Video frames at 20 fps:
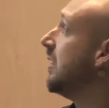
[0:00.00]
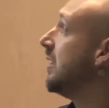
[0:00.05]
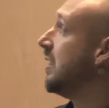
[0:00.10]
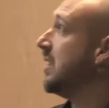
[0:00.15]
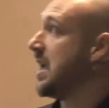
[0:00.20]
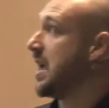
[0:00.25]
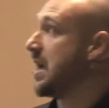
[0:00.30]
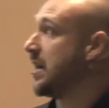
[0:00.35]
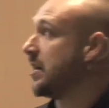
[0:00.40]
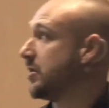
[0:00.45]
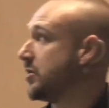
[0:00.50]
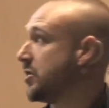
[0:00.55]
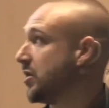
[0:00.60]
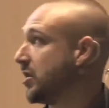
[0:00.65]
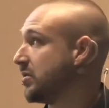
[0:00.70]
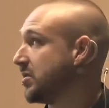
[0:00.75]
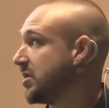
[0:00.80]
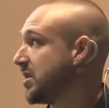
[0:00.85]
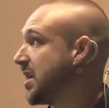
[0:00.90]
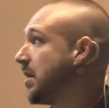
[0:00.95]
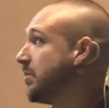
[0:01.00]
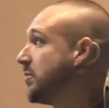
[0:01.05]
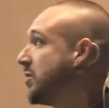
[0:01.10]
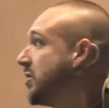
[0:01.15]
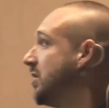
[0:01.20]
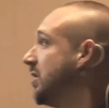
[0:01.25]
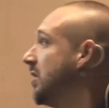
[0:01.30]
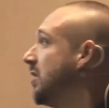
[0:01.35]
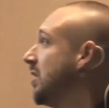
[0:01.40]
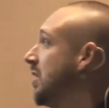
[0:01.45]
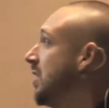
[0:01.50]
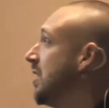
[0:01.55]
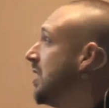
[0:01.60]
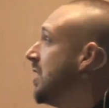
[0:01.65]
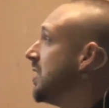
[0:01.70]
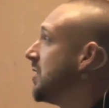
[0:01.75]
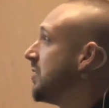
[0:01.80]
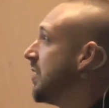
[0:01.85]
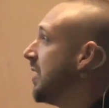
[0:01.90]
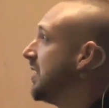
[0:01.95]
the energy consumption.
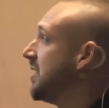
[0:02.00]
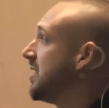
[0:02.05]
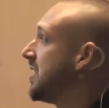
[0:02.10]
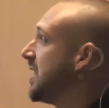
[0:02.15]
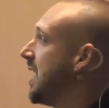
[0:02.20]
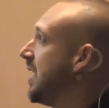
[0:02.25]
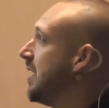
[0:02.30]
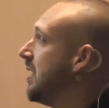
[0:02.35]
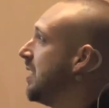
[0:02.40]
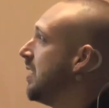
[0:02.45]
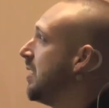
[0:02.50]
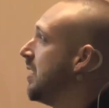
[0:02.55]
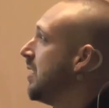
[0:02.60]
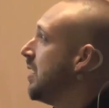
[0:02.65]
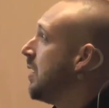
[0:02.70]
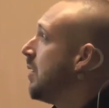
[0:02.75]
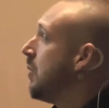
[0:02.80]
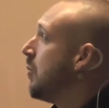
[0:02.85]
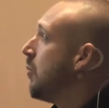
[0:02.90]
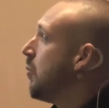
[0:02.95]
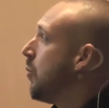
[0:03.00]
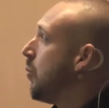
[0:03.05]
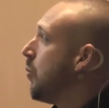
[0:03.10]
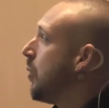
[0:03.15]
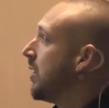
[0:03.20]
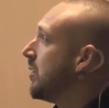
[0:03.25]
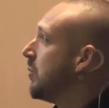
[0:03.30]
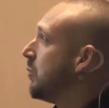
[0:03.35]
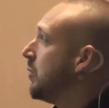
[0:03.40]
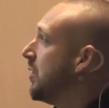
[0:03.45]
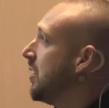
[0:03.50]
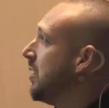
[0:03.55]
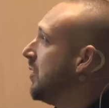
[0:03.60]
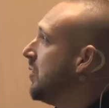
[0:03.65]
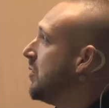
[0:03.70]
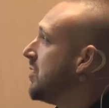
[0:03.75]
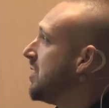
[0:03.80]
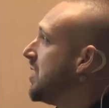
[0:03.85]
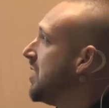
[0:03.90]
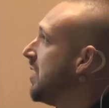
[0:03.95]
So understand what we're
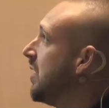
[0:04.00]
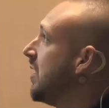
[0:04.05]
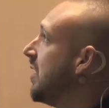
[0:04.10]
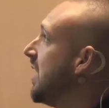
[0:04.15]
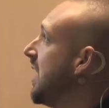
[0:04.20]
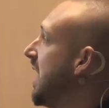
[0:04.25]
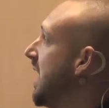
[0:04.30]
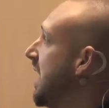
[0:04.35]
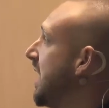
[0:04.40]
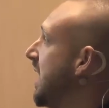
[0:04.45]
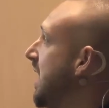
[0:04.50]
losing in